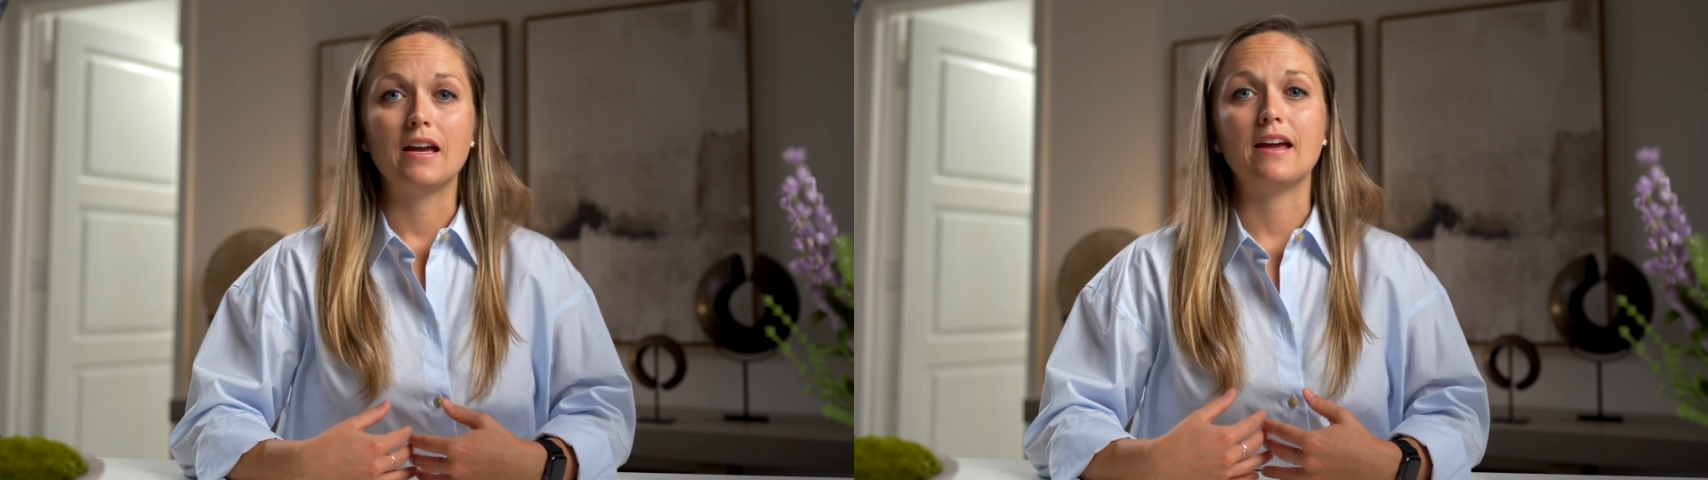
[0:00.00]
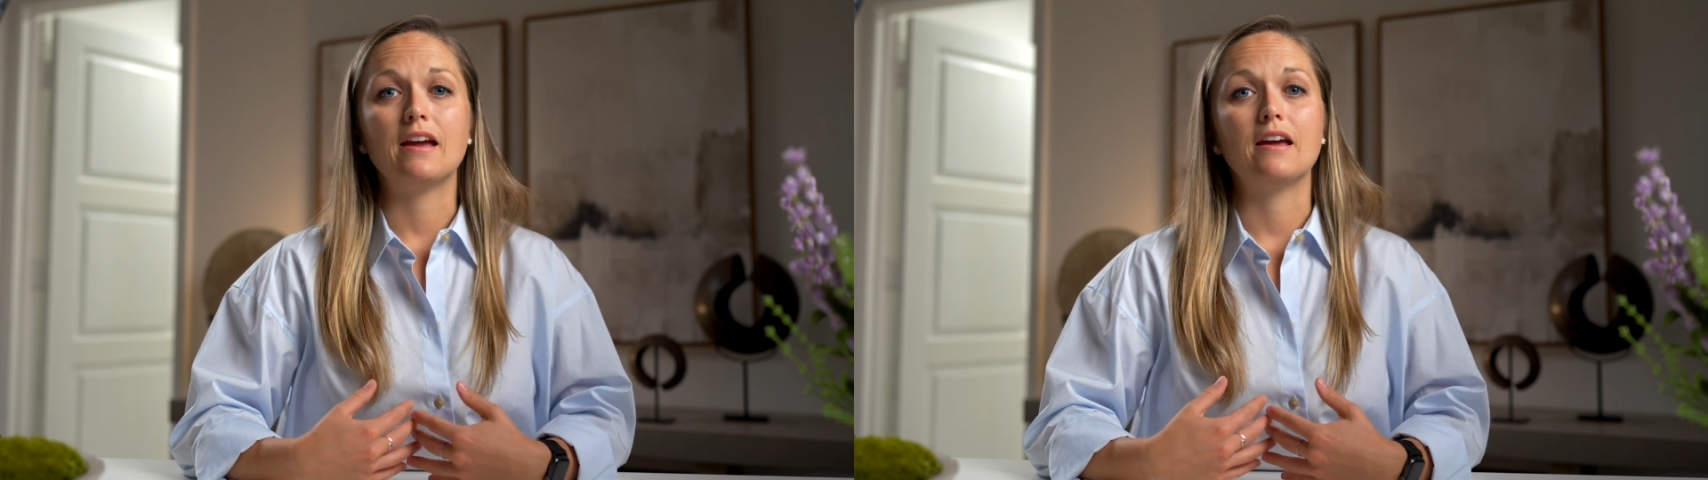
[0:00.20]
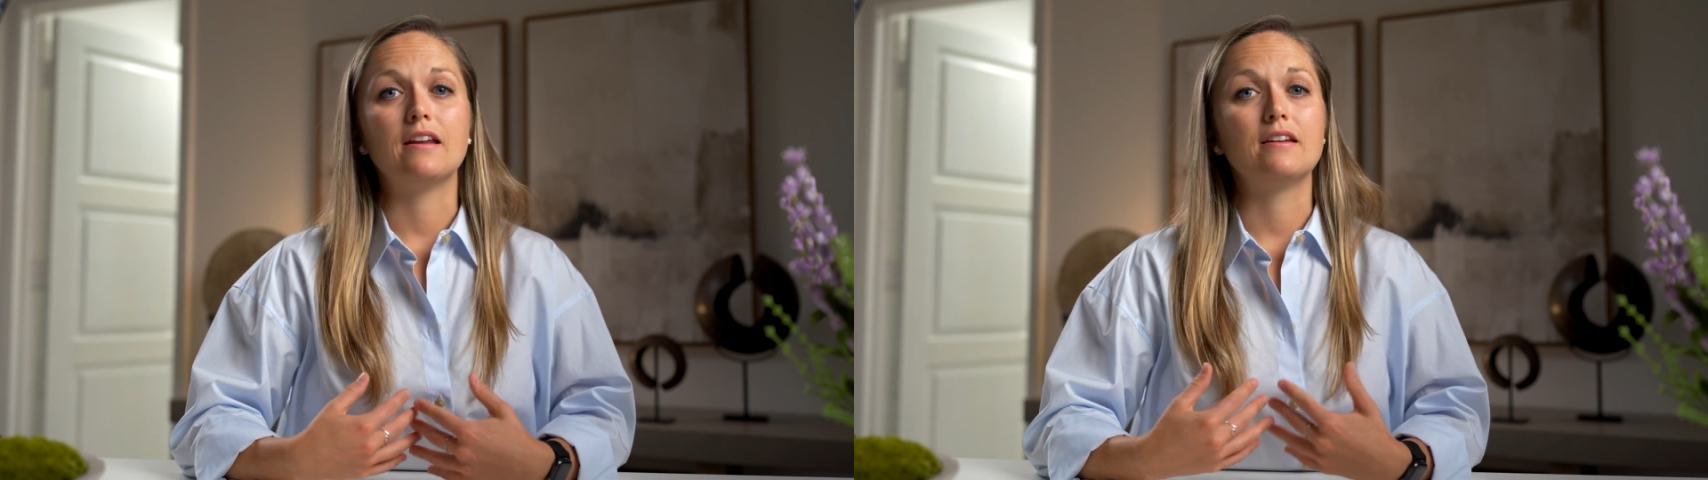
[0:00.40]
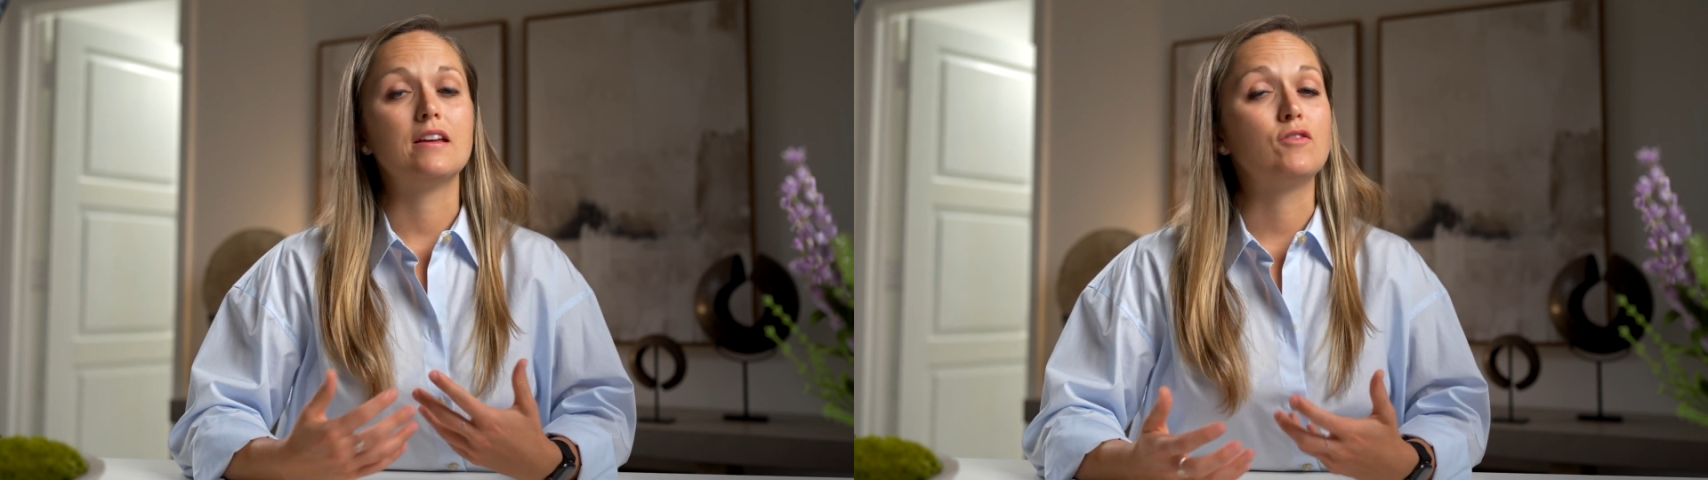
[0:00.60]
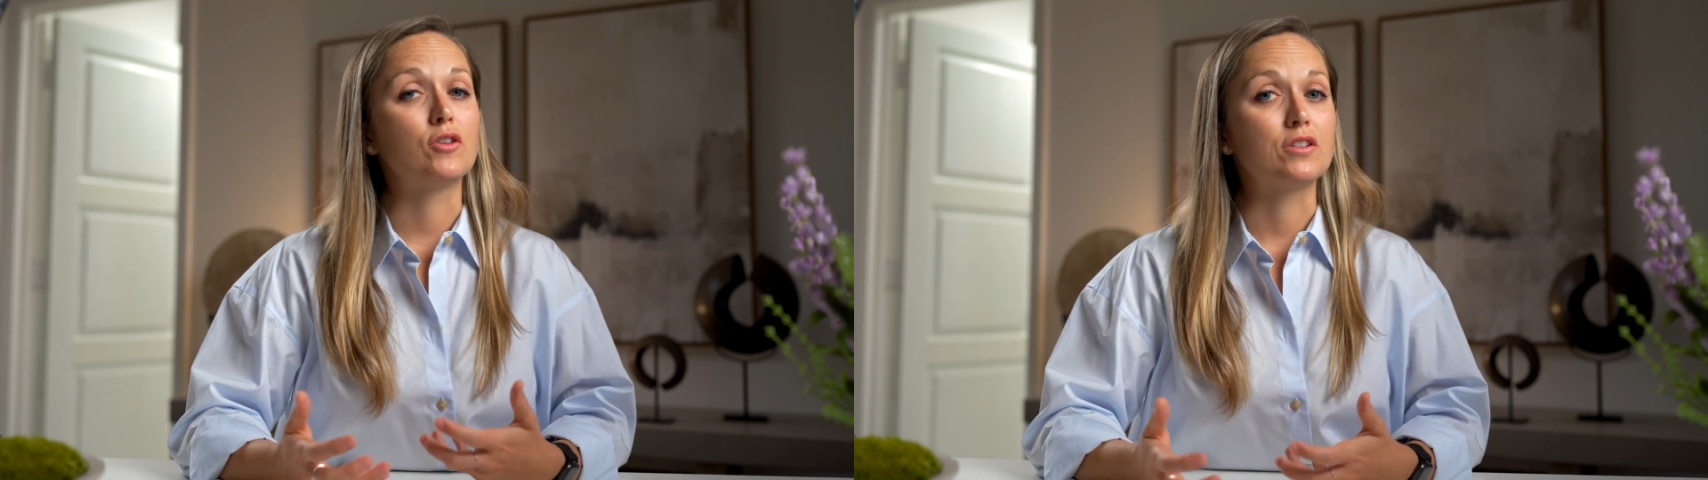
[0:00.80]
And
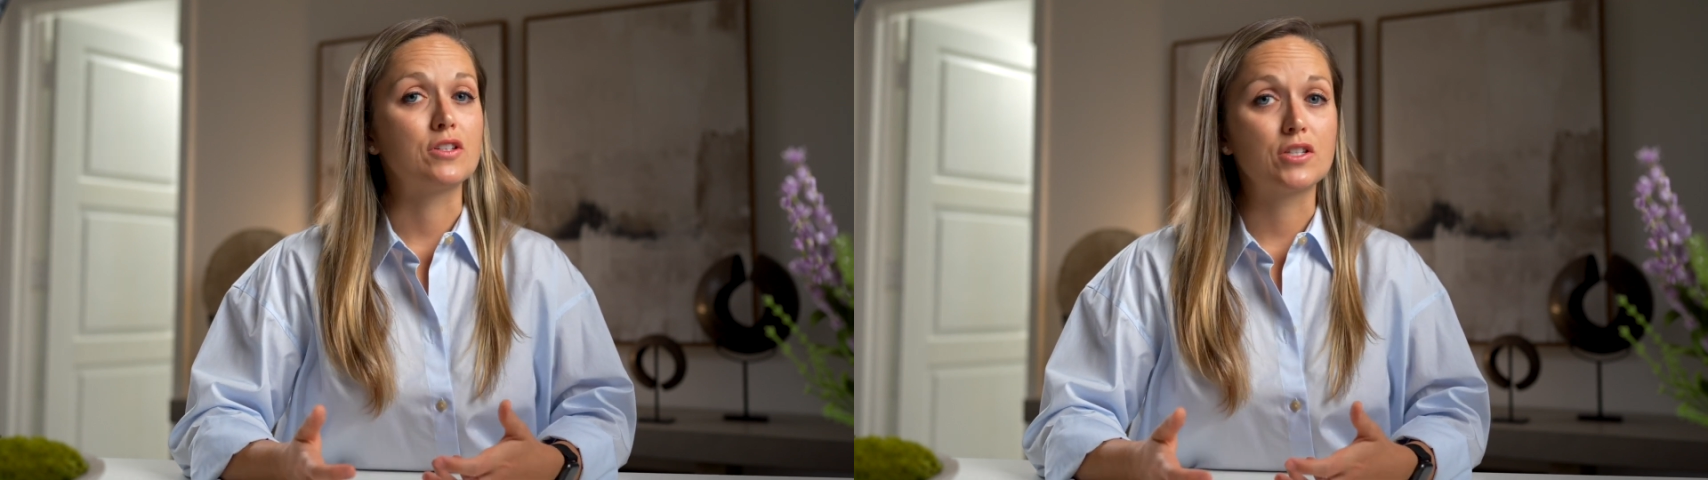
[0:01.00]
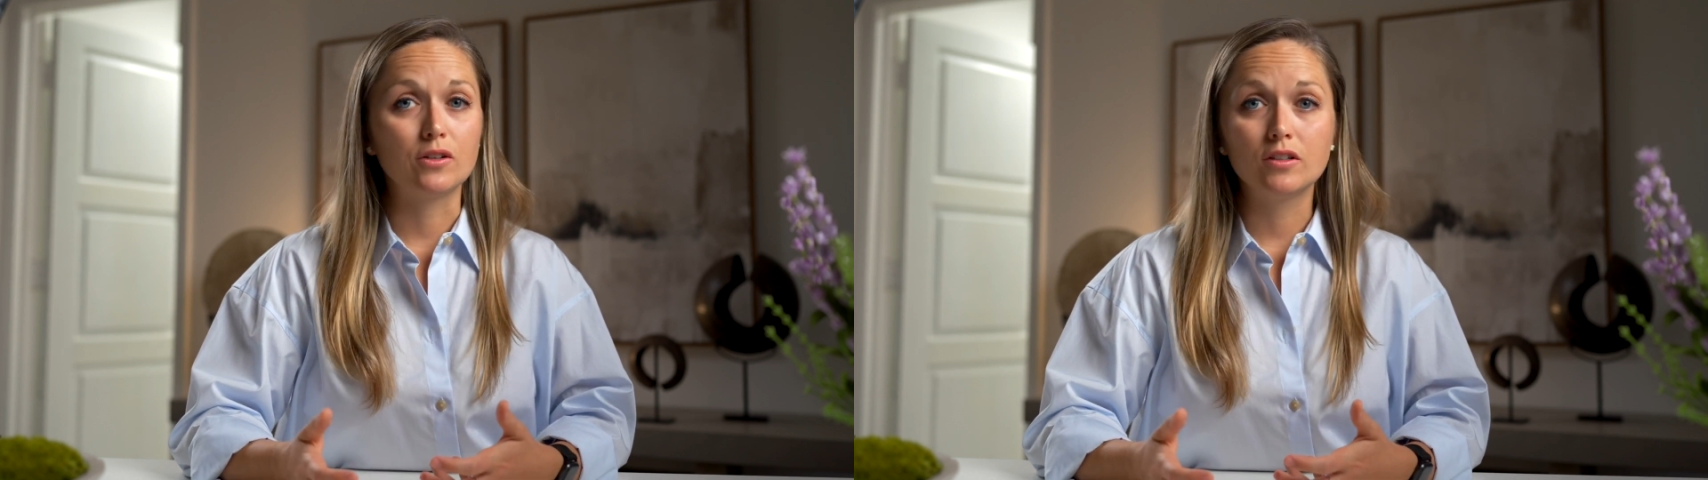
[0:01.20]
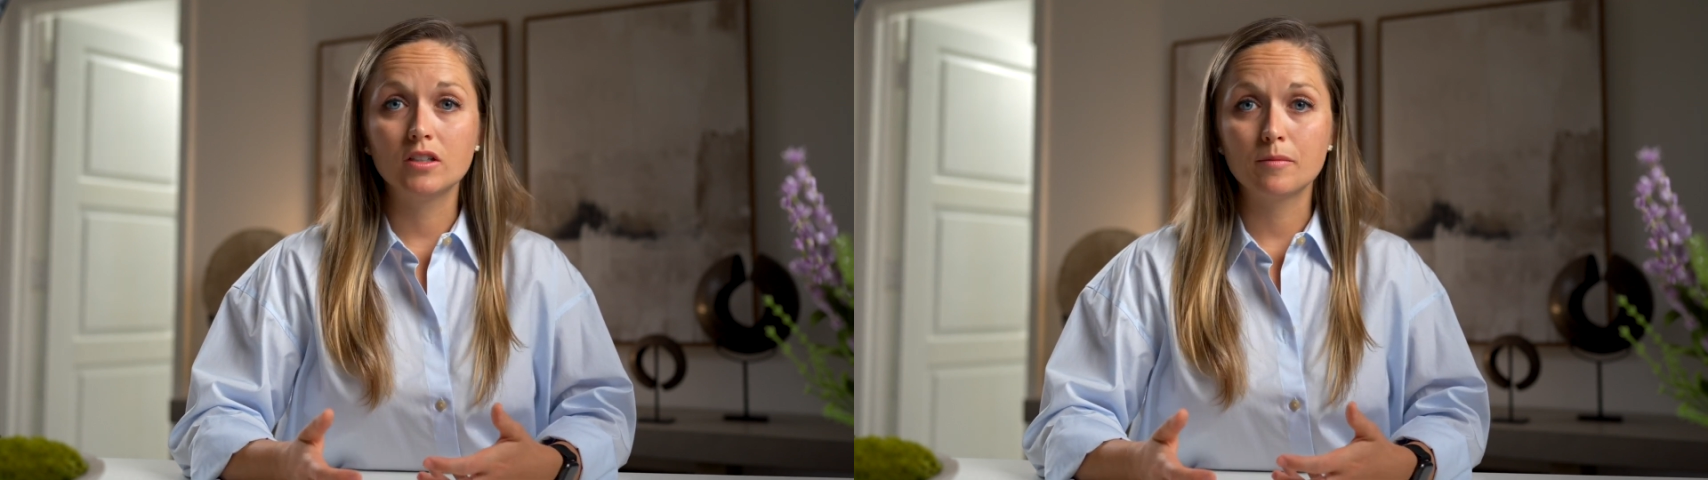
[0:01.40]
if you're concerned